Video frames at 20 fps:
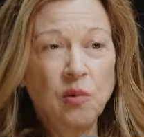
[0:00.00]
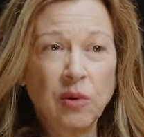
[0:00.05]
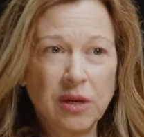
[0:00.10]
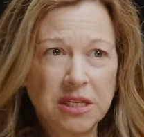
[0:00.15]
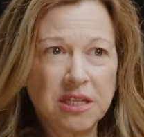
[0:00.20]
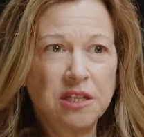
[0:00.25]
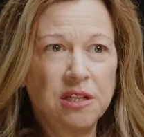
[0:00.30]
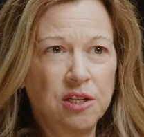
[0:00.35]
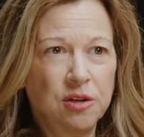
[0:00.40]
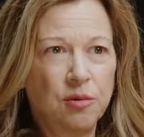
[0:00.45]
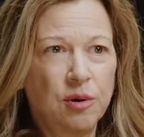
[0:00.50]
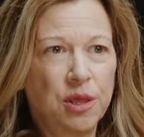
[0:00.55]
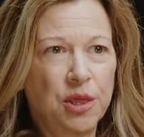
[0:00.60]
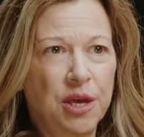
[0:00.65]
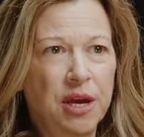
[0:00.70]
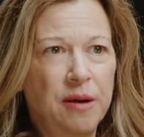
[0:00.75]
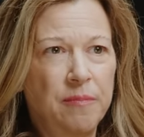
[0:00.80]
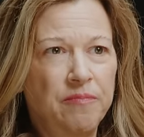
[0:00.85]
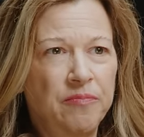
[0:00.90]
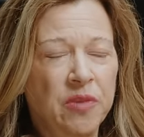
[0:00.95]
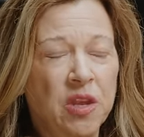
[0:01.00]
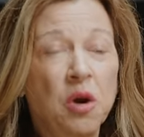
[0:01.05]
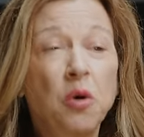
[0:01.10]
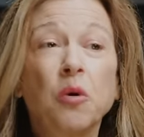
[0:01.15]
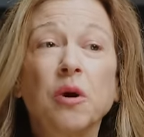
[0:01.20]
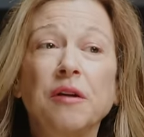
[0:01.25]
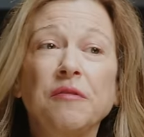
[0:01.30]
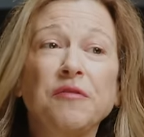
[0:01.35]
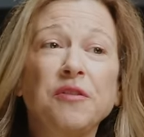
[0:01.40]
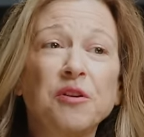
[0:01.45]
what to do with them.
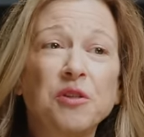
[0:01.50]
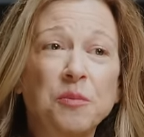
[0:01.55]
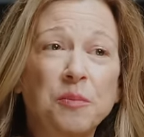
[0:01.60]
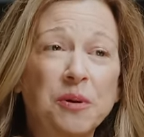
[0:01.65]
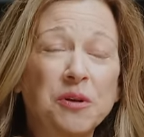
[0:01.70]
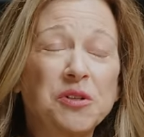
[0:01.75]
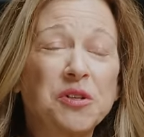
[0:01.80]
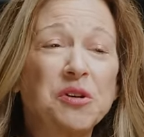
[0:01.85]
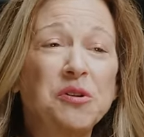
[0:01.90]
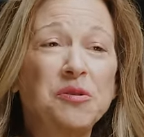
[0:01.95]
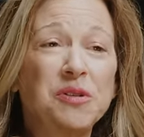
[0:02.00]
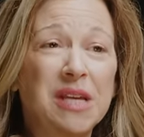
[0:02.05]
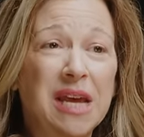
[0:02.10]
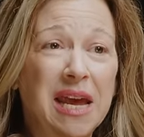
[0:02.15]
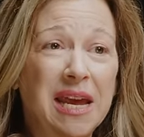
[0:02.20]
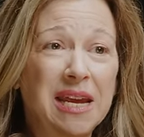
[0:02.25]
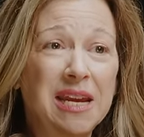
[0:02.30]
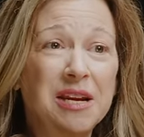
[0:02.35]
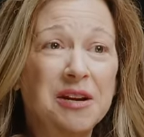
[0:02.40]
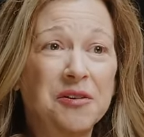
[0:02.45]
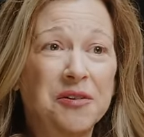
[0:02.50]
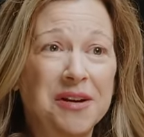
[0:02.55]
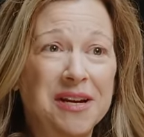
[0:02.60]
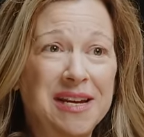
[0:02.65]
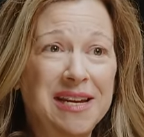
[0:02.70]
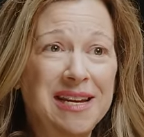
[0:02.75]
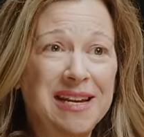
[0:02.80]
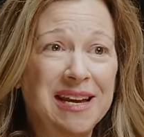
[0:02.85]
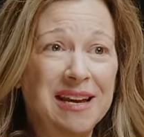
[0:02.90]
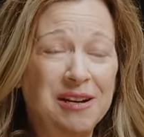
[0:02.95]
Or if you're the person who's
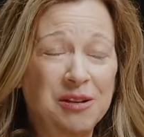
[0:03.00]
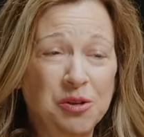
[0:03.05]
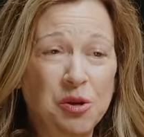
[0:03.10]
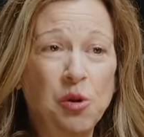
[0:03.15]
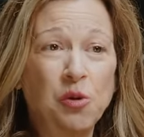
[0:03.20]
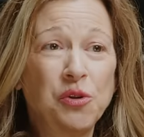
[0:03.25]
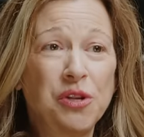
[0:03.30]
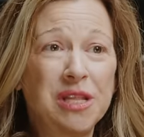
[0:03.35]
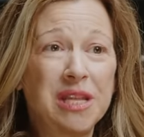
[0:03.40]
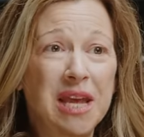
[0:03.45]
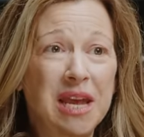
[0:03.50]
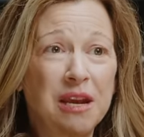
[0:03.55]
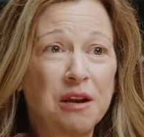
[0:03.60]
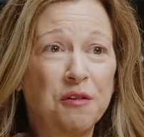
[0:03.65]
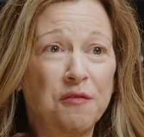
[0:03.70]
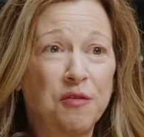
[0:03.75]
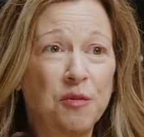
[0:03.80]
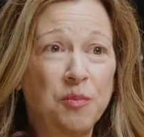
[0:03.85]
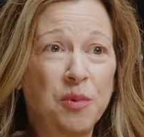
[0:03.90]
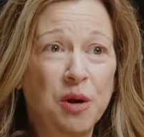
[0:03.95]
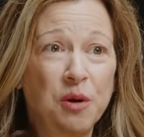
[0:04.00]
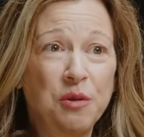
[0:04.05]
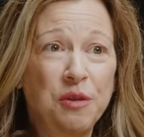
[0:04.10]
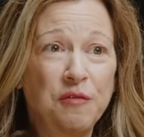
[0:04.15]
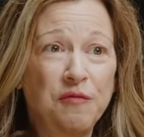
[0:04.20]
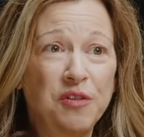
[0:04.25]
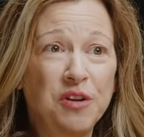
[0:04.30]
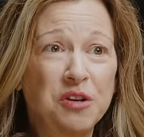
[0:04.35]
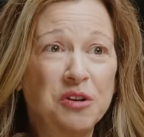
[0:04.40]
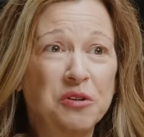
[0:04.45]
angry and is holding the anger for both
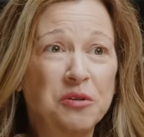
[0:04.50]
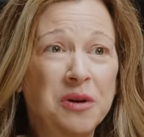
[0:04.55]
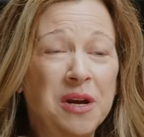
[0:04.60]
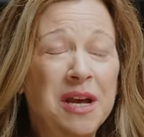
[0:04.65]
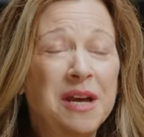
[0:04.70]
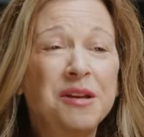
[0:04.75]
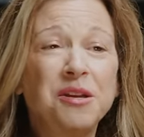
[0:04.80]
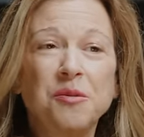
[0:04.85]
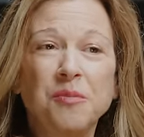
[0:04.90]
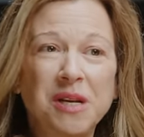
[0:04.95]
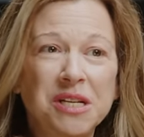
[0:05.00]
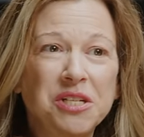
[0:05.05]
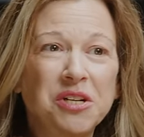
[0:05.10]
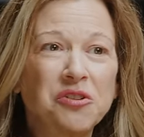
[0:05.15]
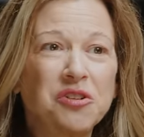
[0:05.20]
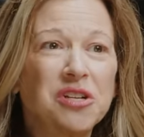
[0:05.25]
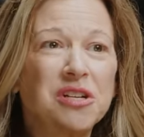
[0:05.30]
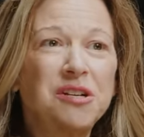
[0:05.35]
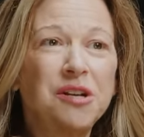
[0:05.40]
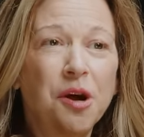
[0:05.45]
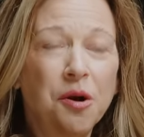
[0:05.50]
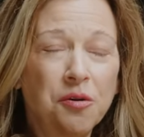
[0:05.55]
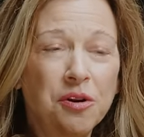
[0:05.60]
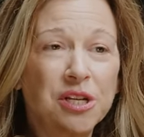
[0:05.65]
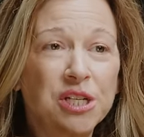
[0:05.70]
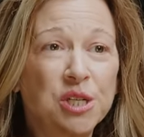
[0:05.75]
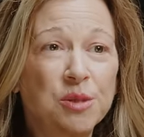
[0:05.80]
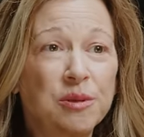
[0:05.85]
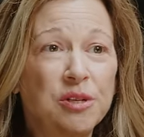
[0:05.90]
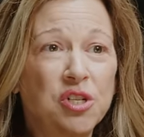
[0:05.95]
of you, you might start to
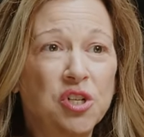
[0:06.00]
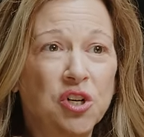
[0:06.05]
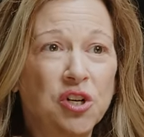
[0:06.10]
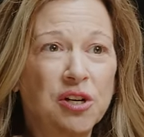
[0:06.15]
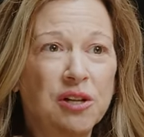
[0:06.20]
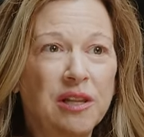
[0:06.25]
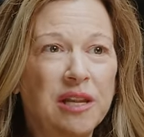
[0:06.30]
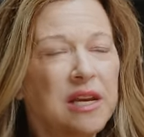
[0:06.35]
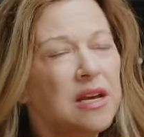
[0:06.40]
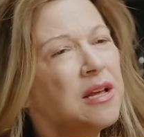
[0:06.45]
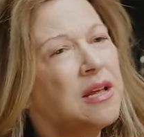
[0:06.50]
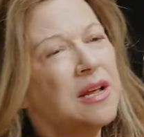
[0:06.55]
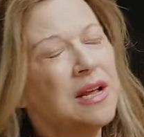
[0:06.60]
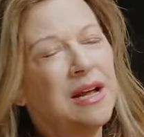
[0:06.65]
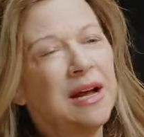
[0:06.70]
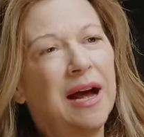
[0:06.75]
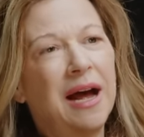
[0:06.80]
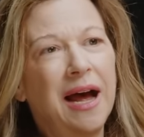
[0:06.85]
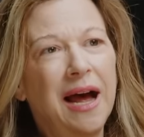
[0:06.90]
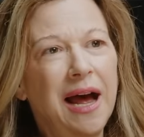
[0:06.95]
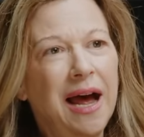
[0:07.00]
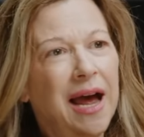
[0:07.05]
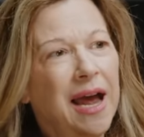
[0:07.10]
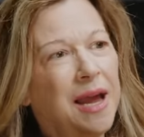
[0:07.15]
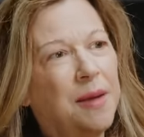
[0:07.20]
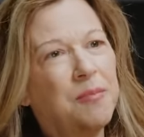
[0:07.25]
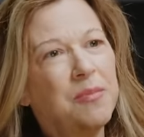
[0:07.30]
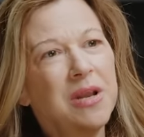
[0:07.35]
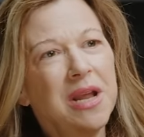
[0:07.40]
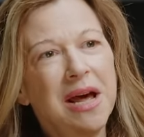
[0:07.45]
notice through journaling,
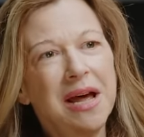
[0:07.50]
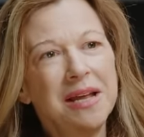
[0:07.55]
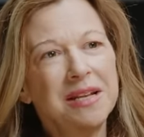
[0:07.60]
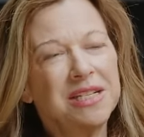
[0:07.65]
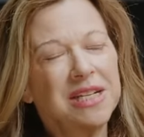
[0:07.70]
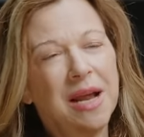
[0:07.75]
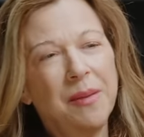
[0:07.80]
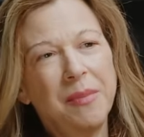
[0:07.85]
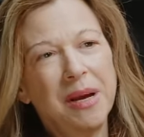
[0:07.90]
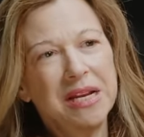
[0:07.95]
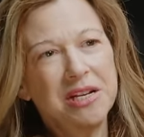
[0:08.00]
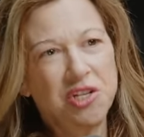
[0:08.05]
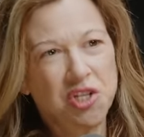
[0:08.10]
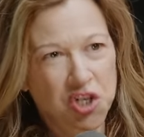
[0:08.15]
I'm not, it's not my